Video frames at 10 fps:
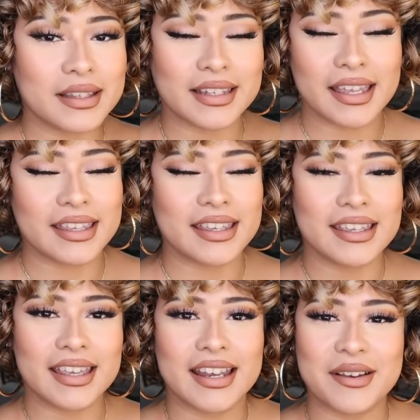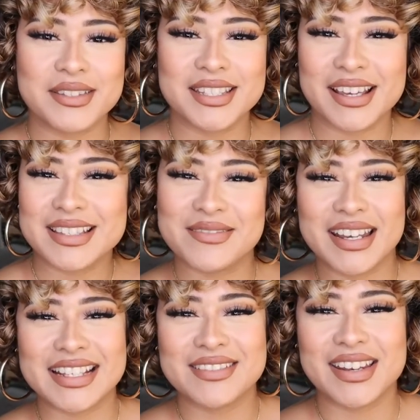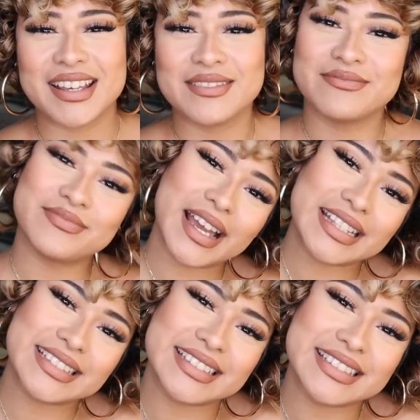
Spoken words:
like it, and I will see you guys in my next video. Bye.